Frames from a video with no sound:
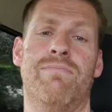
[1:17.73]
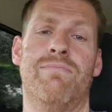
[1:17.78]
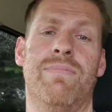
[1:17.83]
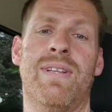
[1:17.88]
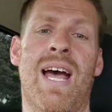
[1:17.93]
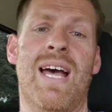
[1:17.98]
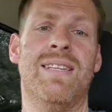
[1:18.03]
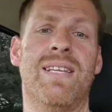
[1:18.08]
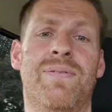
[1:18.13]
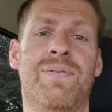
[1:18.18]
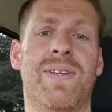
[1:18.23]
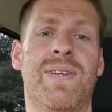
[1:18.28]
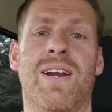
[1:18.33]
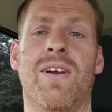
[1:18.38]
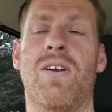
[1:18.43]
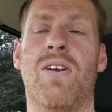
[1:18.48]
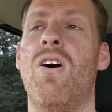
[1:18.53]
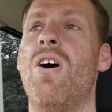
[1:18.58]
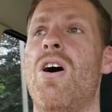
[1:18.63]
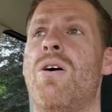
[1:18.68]
not lifting
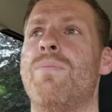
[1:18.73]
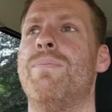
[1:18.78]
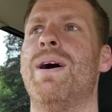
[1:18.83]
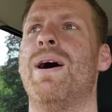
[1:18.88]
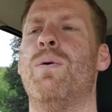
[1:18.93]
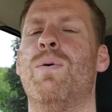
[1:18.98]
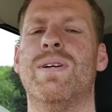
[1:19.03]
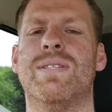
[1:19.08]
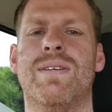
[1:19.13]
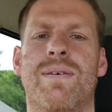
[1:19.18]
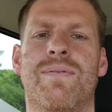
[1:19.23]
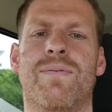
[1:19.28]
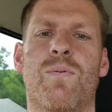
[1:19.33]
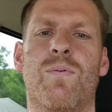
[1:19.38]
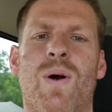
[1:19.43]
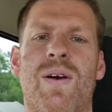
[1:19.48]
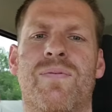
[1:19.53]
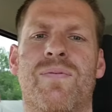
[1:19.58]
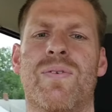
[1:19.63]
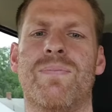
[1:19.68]
at all, but I went to
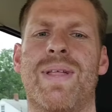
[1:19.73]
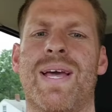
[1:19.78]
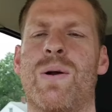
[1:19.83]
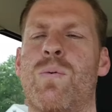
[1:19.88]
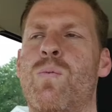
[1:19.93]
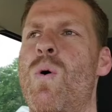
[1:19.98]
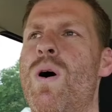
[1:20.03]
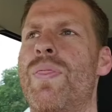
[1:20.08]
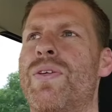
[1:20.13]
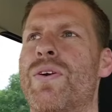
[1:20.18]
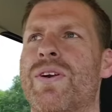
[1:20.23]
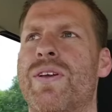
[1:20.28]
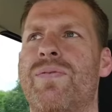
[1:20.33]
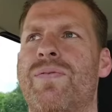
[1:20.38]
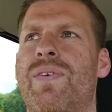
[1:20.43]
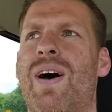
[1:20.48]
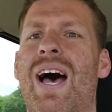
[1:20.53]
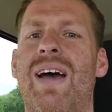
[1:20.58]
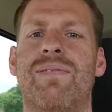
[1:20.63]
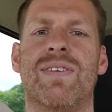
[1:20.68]
went from like
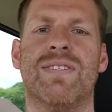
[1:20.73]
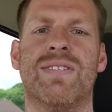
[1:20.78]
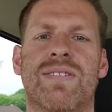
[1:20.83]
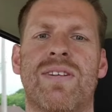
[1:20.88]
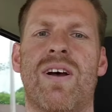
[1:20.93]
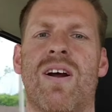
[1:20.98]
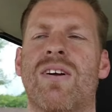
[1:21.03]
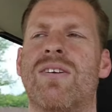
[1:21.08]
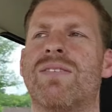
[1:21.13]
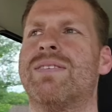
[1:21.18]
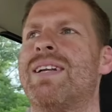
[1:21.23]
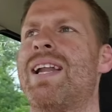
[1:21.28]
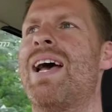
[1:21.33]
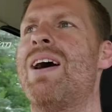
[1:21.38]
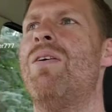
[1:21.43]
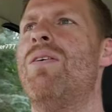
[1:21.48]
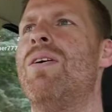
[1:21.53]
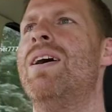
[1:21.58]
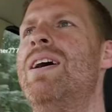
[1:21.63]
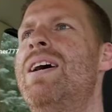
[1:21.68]
135 to start to
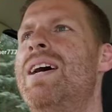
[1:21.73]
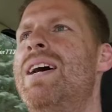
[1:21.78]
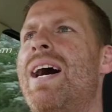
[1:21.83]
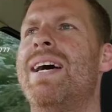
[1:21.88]
now